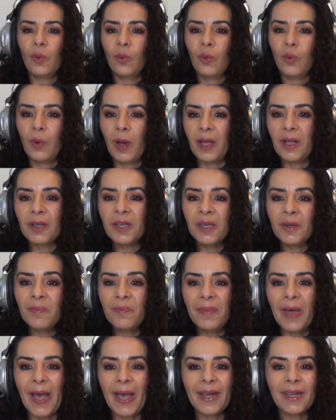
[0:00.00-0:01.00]
Welcome
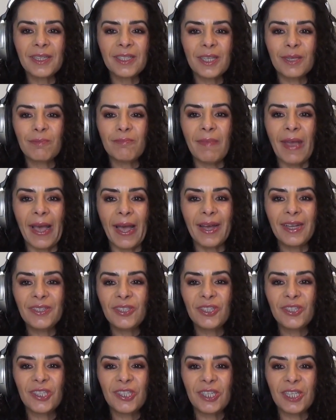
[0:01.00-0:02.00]
back to
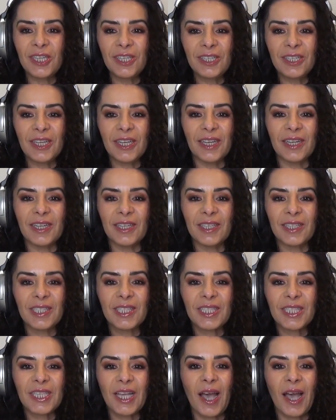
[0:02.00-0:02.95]
Mad Genius.